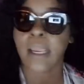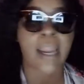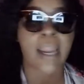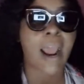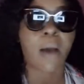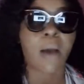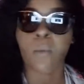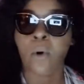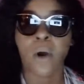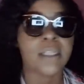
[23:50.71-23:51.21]
And
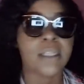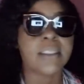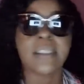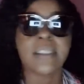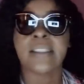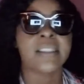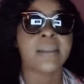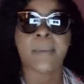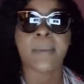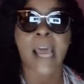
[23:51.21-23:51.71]
I want
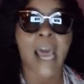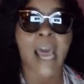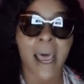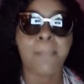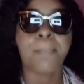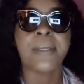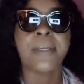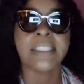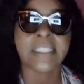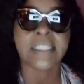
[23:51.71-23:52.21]
some
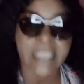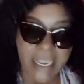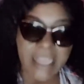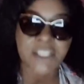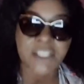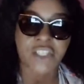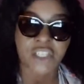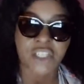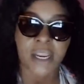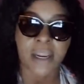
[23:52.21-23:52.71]

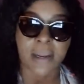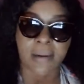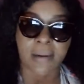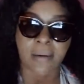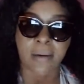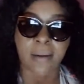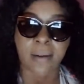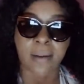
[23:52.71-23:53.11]
competition.